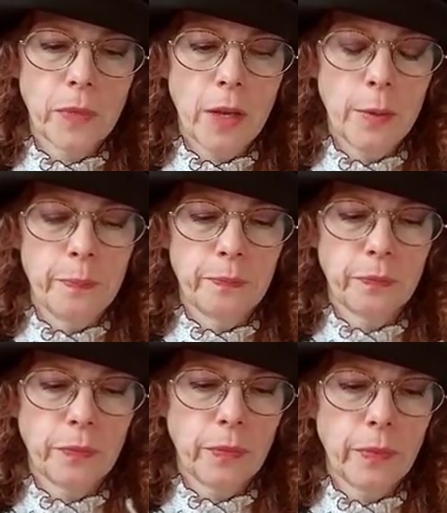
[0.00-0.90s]
Um,
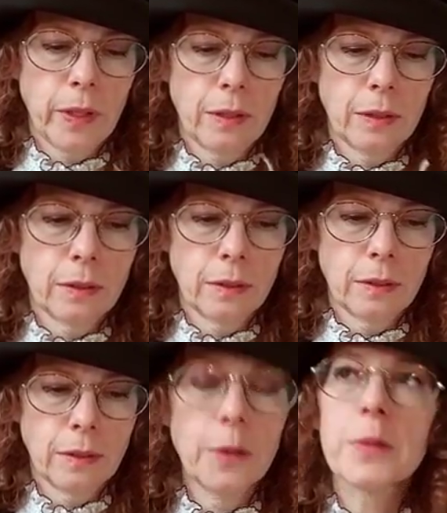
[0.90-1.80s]

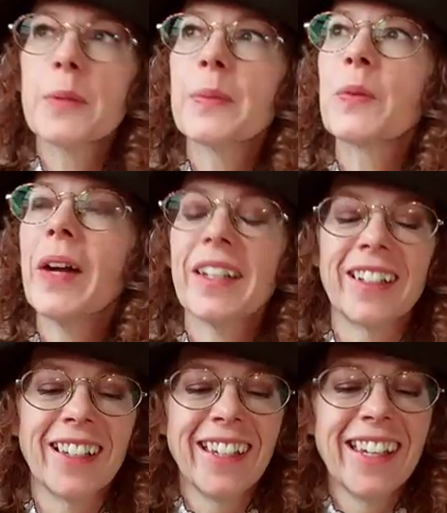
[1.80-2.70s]
oh, so much quieter.
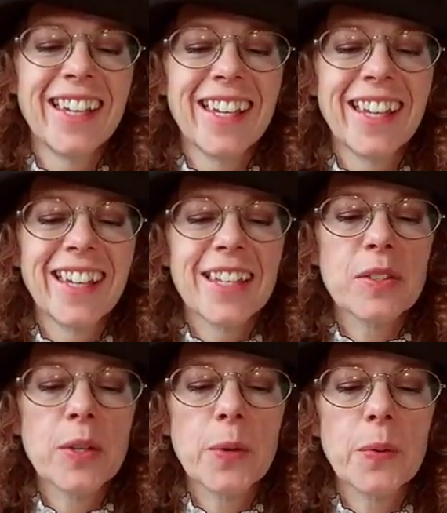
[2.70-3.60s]

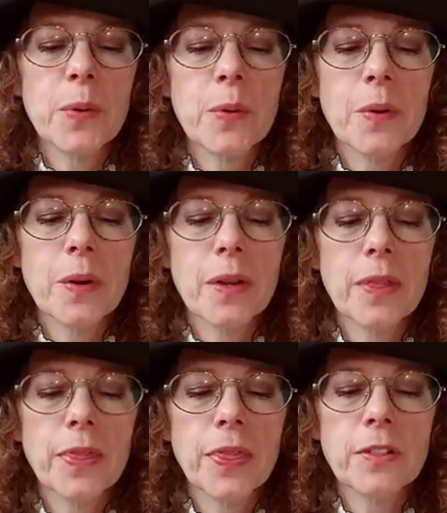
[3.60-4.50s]
So
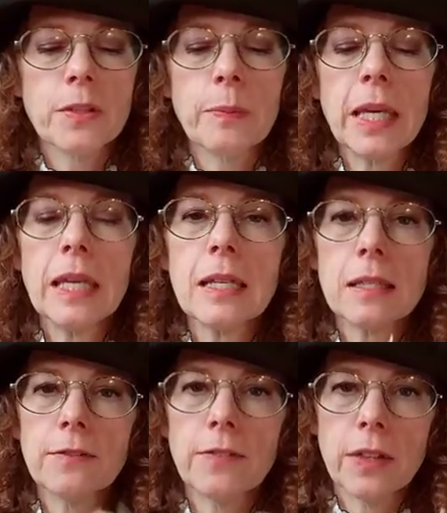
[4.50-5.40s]
there's a
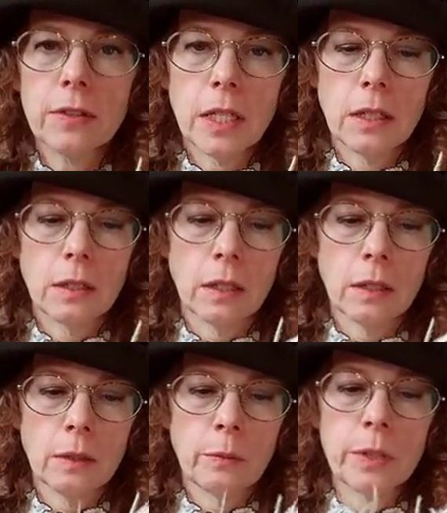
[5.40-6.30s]
piece of feather
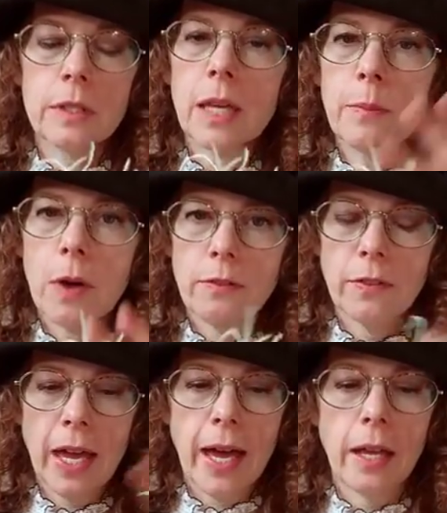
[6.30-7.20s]
here. This came off of
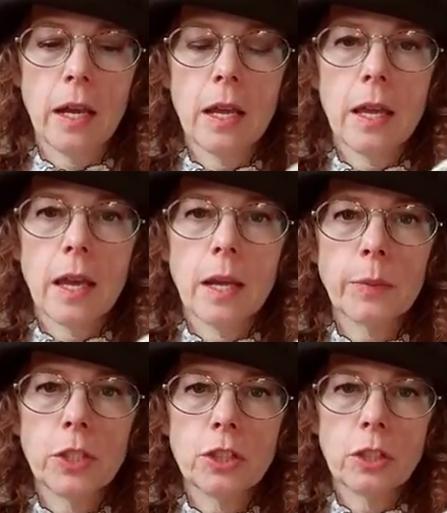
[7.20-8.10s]
a hat, and I'm
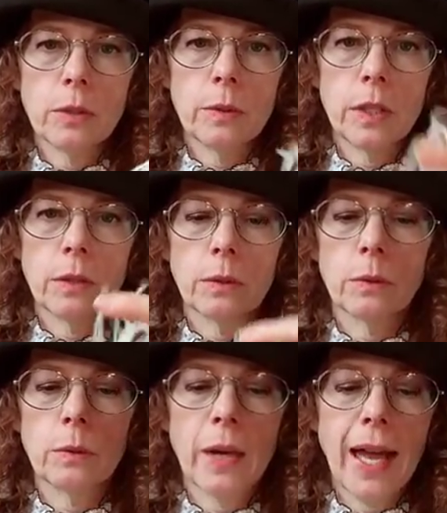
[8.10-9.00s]
going to show
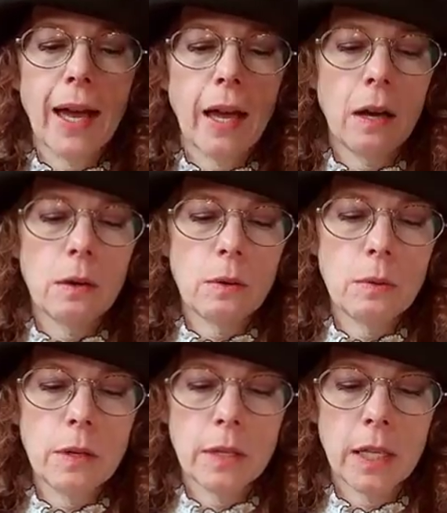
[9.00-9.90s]
you
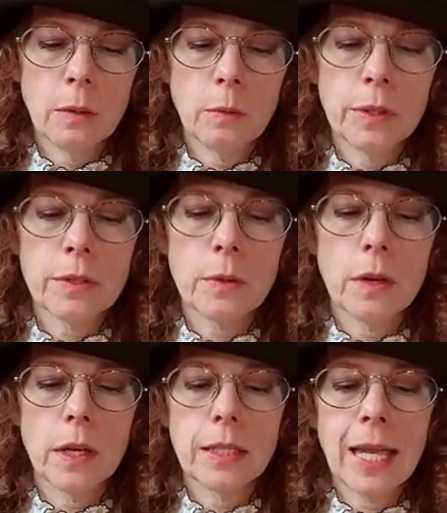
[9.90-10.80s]
how it was
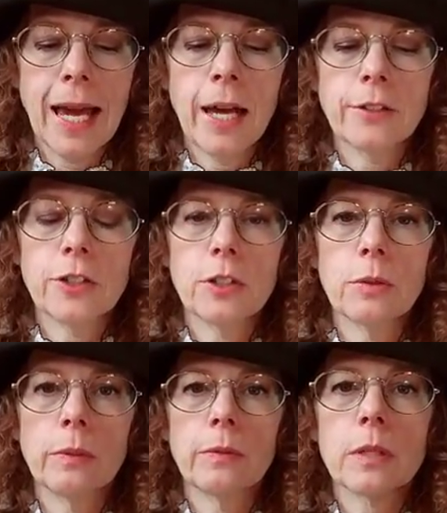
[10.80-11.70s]
attached
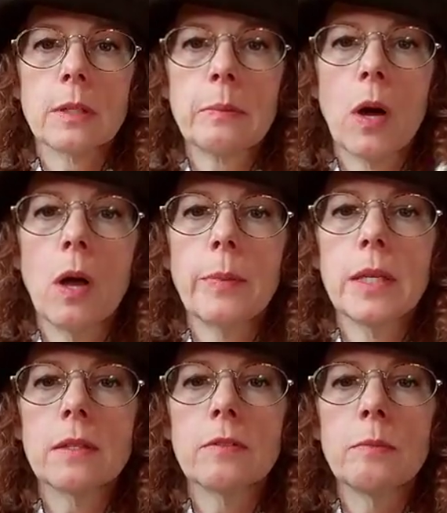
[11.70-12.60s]
to a small
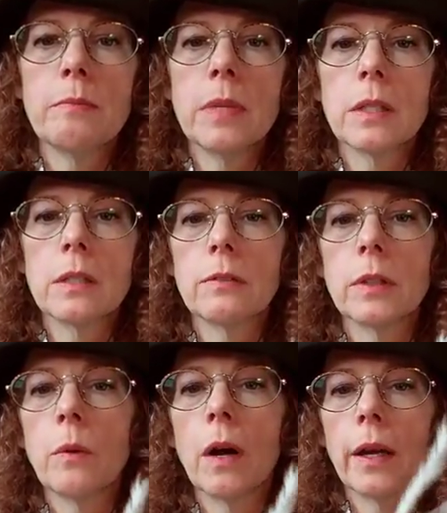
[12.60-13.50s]
piece of millinery
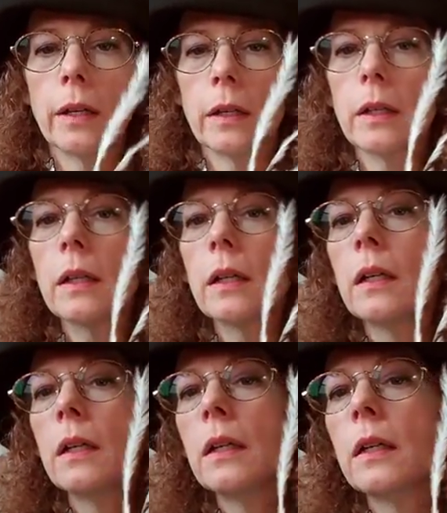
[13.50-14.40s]
wire
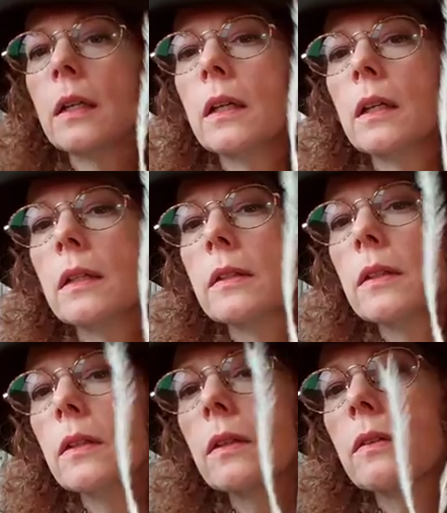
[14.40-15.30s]
you can